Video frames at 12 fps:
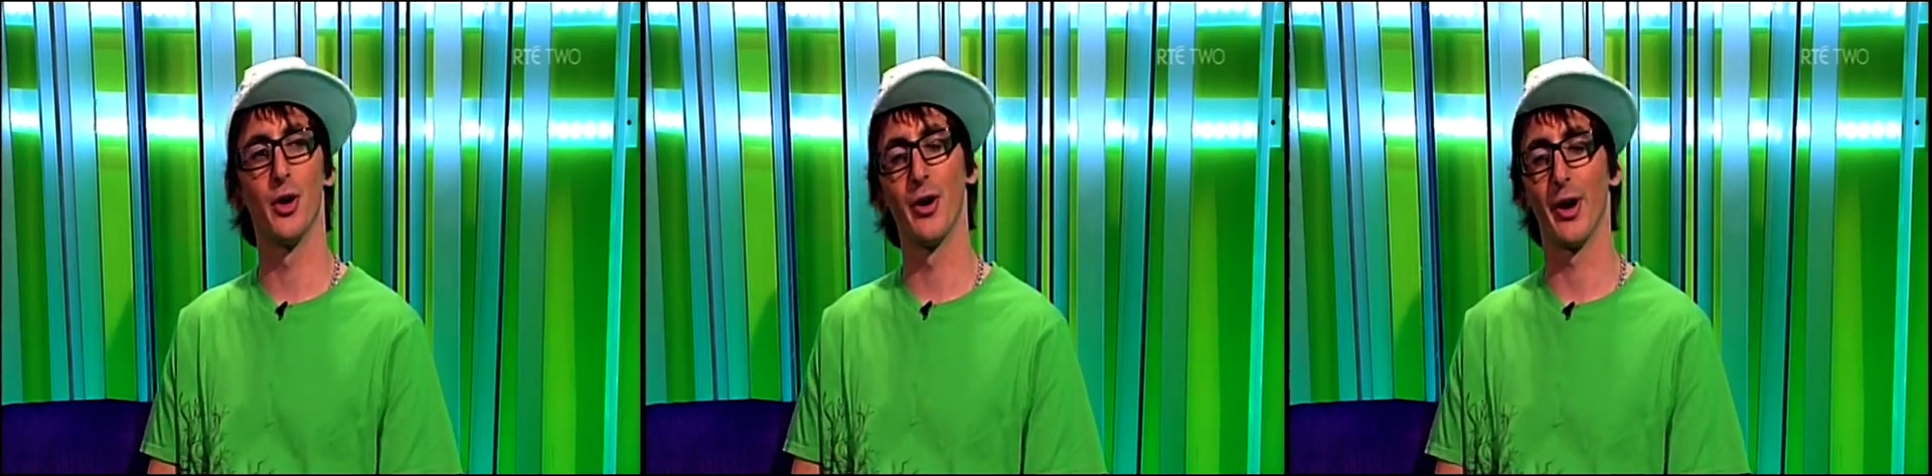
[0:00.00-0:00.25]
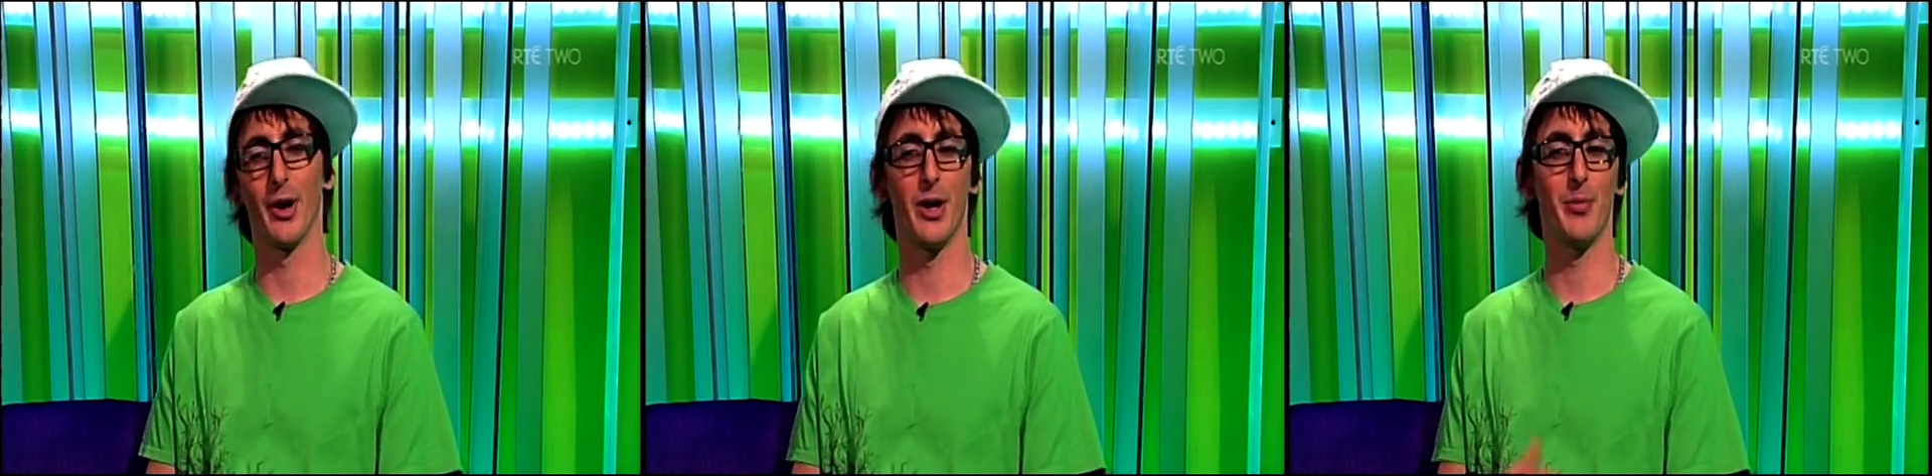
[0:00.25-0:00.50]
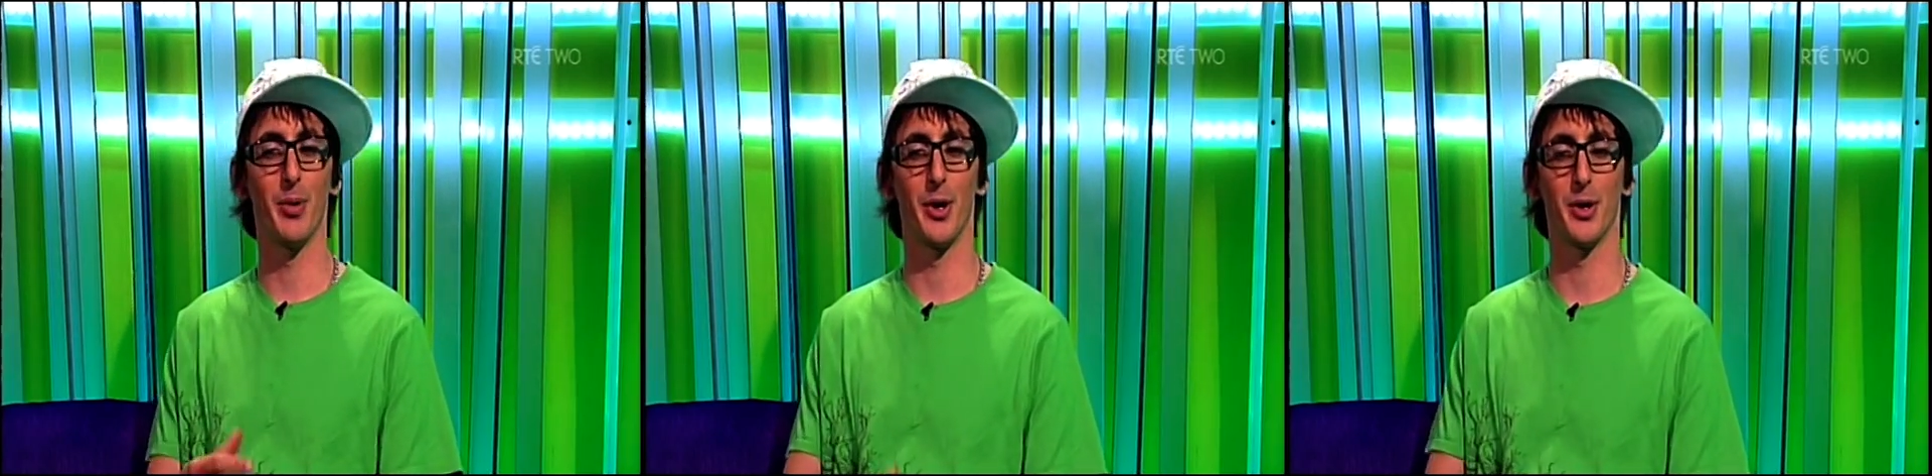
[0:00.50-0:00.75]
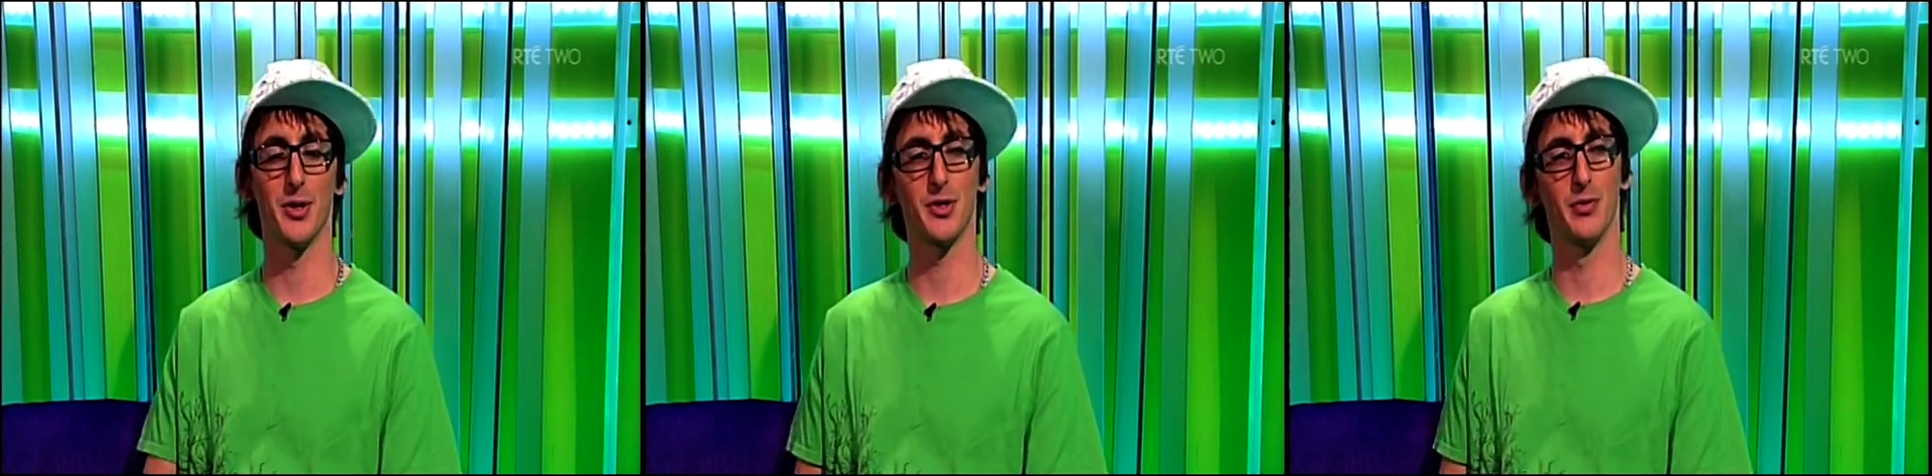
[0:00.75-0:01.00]
and I got hit by a
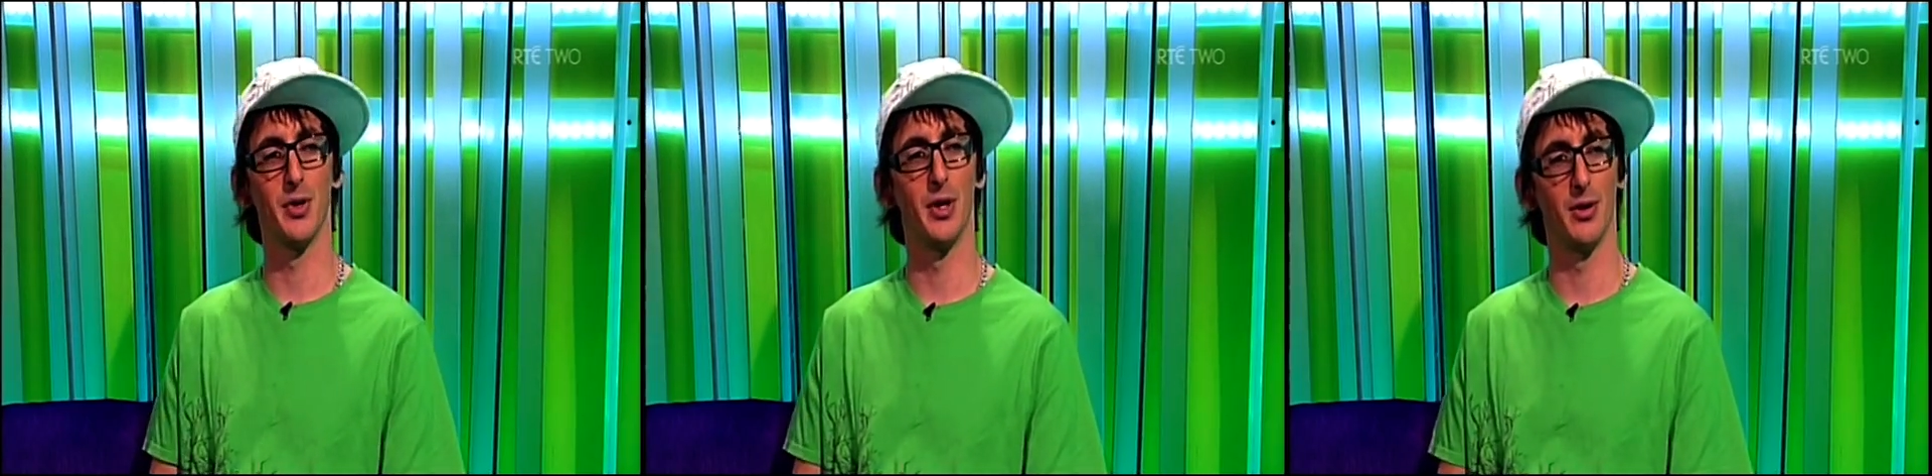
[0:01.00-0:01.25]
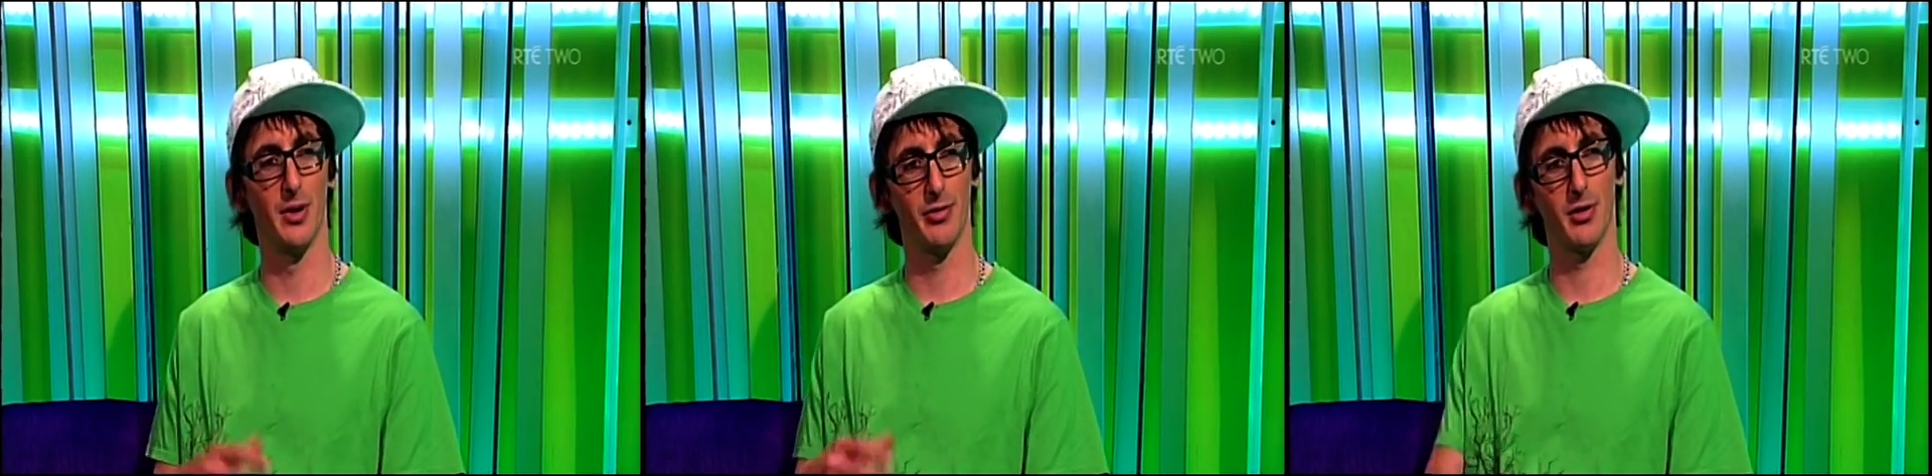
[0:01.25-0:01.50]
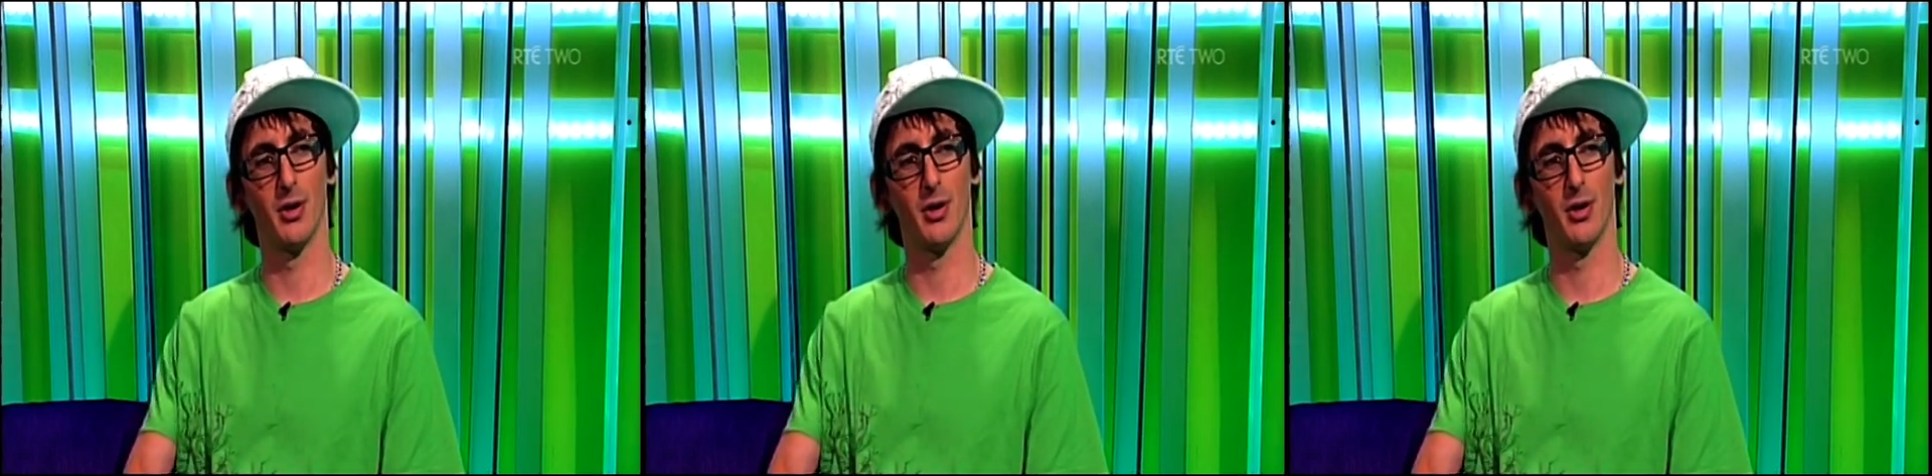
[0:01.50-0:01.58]
gust of wind and lifted